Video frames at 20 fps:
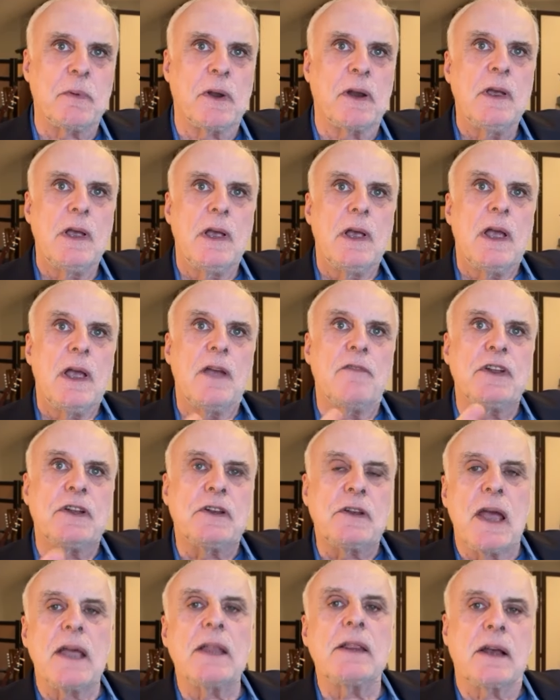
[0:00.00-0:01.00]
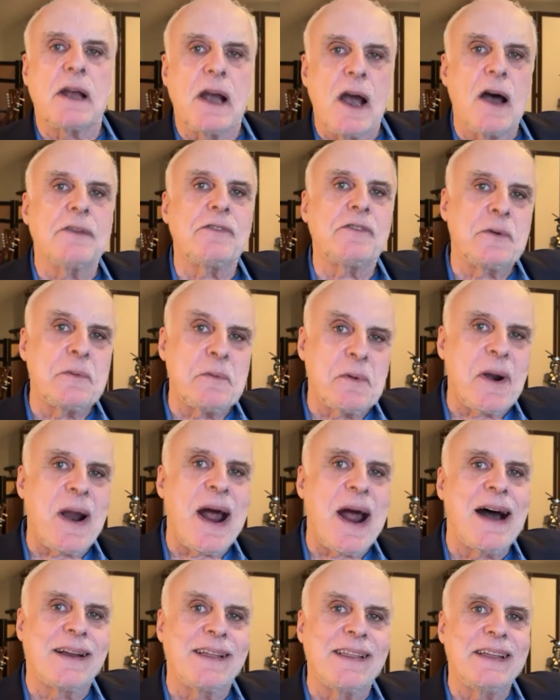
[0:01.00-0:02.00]
but if you take the customer
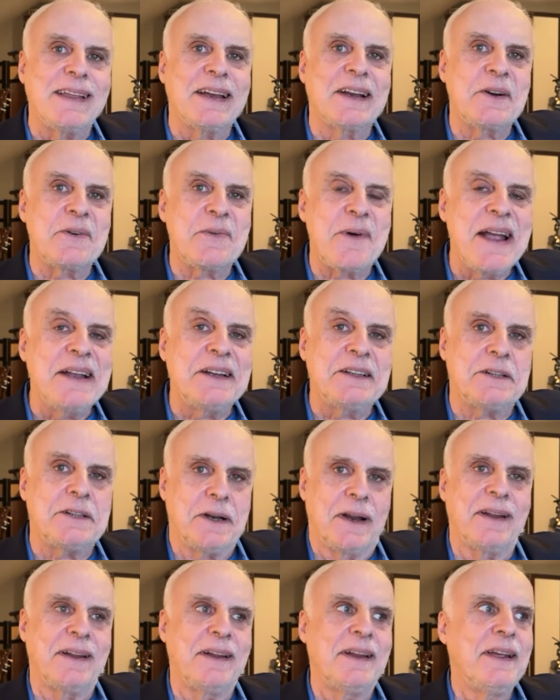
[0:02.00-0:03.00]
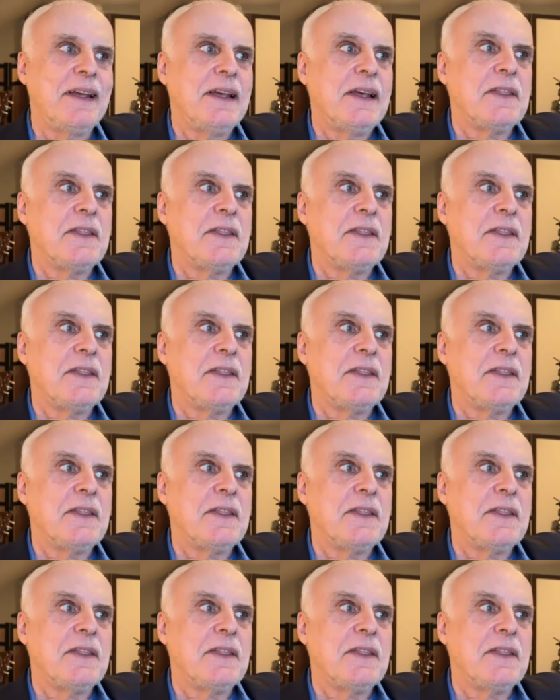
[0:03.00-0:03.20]
out of the equation,